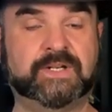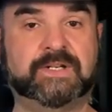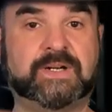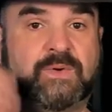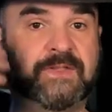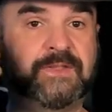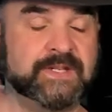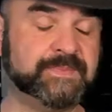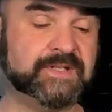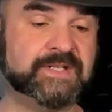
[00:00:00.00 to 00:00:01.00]
Now with
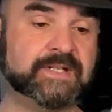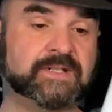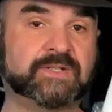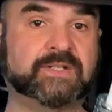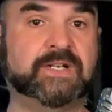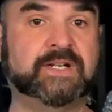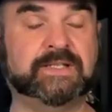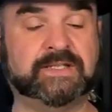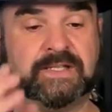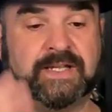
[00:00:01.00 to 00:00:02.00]
this particular
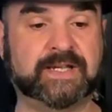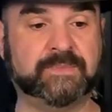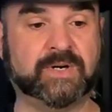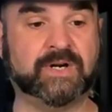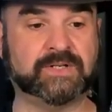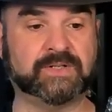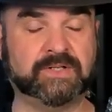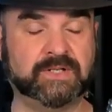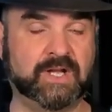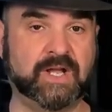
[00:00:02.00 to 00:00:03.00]
LEIA model,